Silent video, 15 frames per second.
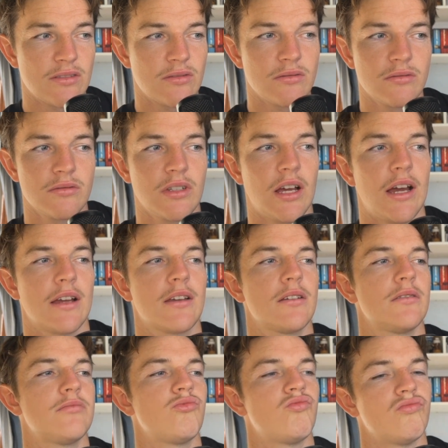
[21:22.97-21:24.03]
like,
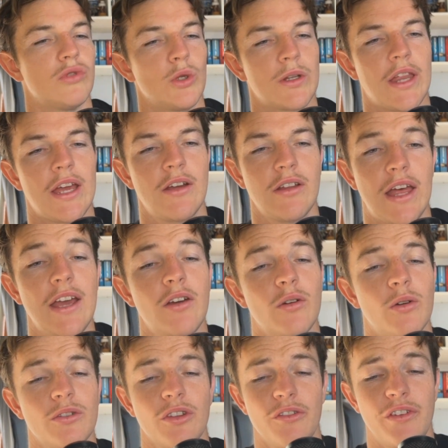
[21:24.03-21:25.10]
look, they could
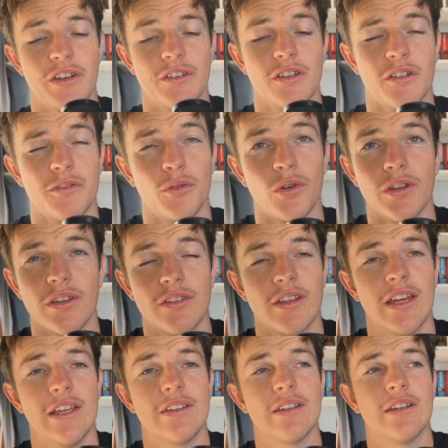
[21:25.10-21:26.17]
also finish top 4 this
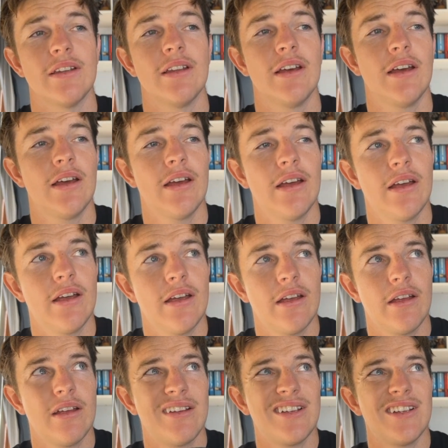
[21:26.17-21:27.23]
season,
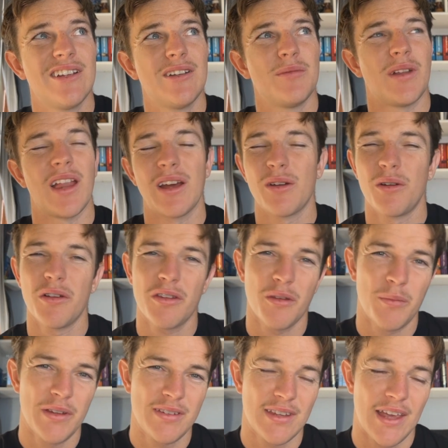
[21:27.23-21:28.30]
but they could also
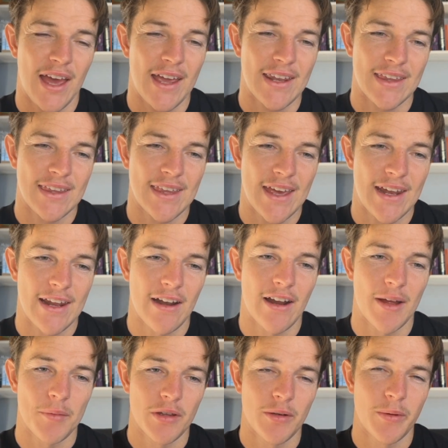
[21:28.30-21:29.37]
miss the 8 again, and I
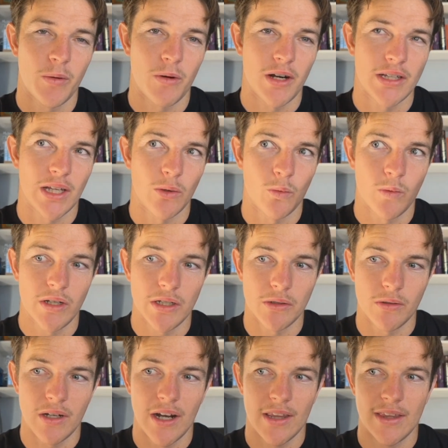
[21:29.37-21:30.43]
am a little bit worried they will.
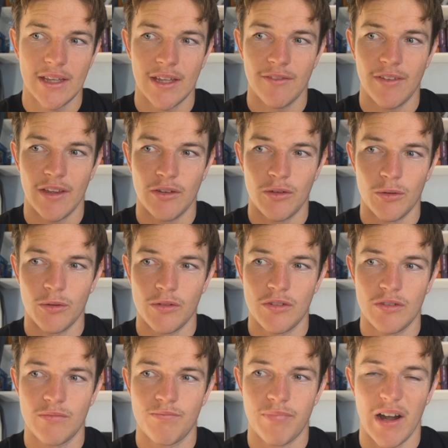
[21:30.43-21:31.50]
And I think if they do,
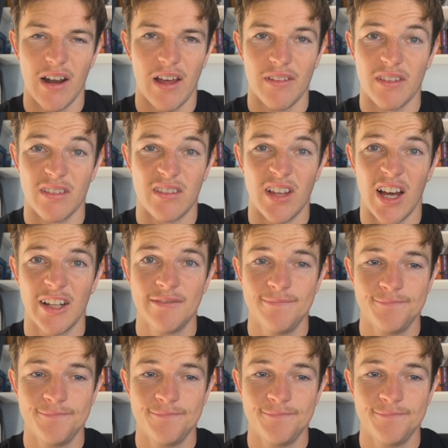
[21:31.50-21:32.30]
Brad Arthur's done,